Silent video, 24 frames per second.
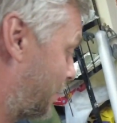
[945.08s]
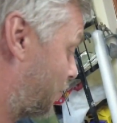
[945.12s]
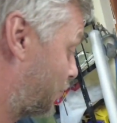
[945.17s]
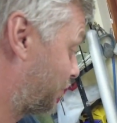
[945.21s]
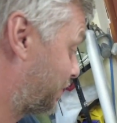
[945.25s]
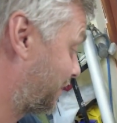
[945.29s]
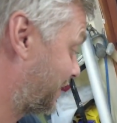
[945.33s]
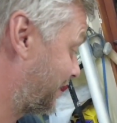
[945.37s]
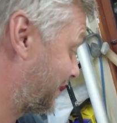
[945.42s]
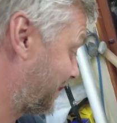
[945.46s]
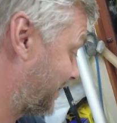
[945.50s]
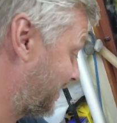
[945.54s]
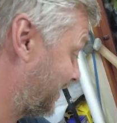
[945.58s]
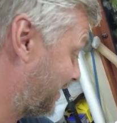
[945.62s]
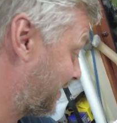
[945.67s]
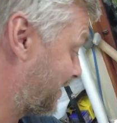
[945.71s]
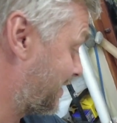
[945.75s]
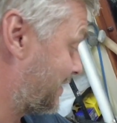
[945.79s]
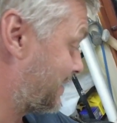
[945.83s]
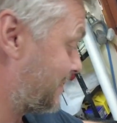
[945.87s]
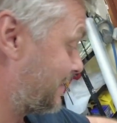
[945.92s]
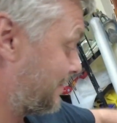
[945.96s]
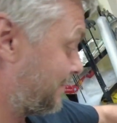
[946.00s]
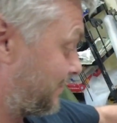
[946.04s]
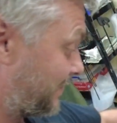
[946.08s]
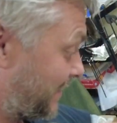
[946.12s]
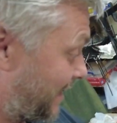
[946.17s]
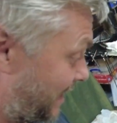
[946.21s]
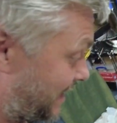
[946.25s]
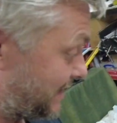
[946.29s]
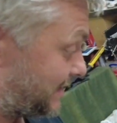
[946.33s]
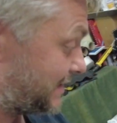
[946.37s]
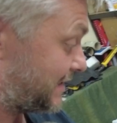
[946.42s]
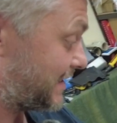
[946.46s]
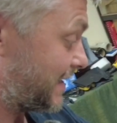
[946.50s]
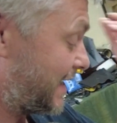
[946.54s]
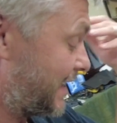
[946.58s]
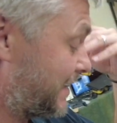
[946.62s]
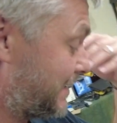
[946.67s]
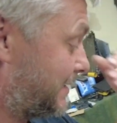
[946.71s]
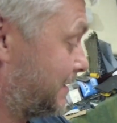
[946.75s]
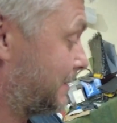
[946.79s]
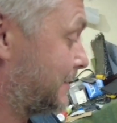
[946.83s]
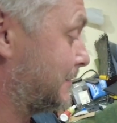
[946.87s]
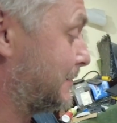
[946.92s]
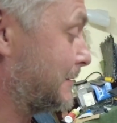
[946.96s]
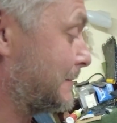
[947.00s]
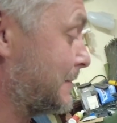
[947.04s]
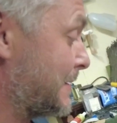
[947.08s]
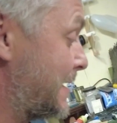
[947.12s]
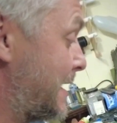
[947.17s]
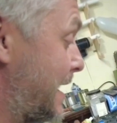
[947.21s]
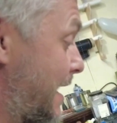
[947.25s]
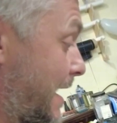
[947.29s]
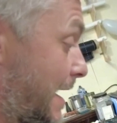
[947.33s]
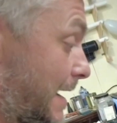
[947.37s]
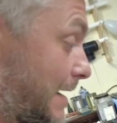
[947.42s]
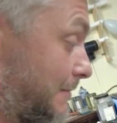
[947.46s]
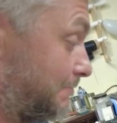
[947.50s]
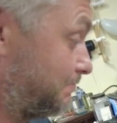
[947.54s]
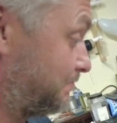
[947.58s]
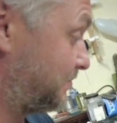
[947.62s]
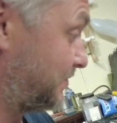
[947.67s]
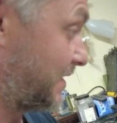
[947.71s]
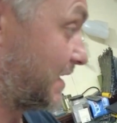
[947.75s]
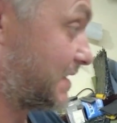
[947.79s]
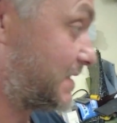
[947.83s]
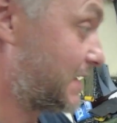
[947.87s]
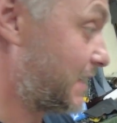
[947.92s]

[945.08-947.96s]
on the inside. That's